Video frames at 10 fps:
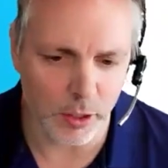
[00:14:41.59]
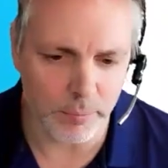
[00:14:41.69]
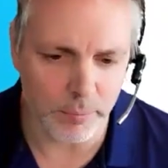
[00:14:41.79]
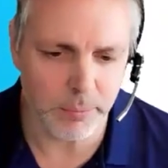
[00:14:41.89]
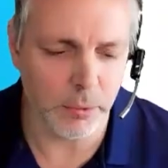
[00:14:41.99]

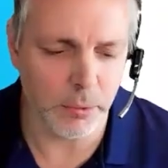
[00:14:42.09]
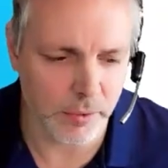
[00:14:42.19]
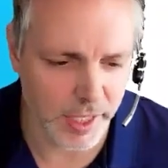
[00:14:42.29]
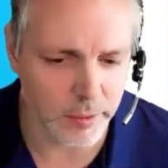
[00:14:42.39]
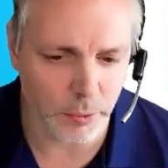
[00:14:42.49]
People will
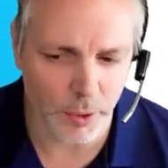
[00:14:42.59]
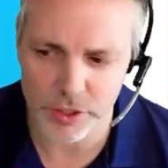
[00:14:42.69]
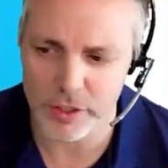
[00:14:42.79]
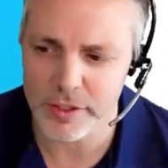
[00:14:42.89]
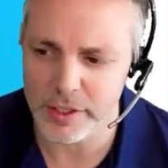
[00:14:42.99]
send them
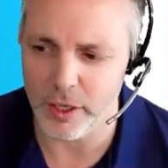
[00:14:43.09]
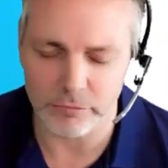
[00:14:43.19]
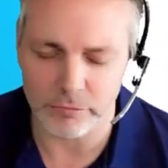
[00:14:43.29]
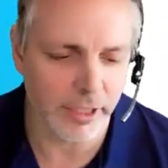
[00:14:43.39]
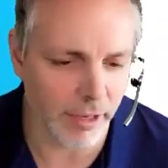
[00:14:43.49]
questions that aren't
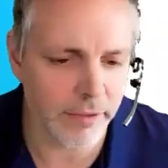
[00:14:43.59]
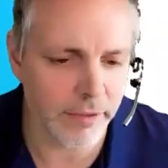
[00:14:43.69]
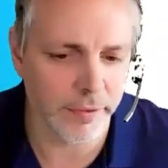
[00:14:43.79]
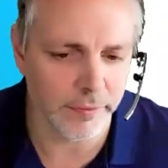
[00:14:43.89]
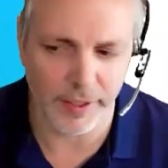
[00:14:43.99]
really
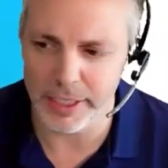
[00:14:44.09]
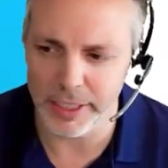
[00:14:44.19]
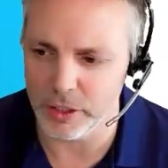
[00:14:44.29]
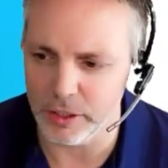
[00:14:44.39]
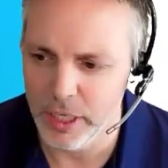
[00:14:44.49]
relevant for
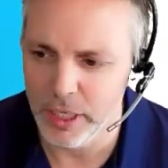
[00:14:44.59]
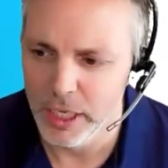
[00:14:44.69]
HR.